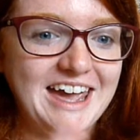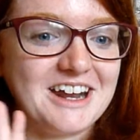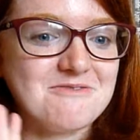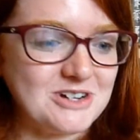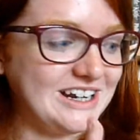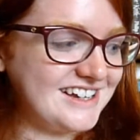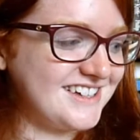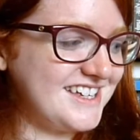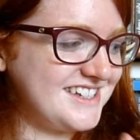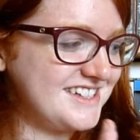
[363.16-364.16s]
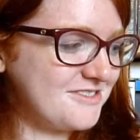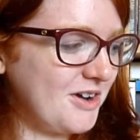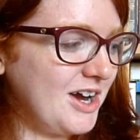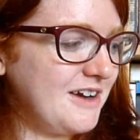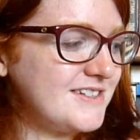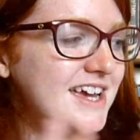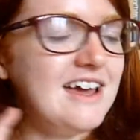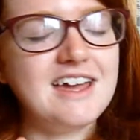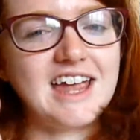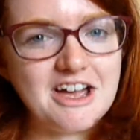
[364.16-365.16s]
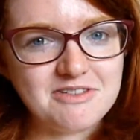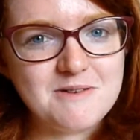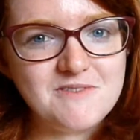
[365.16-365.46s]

and I'm really excited it's arrived. Catherynne M.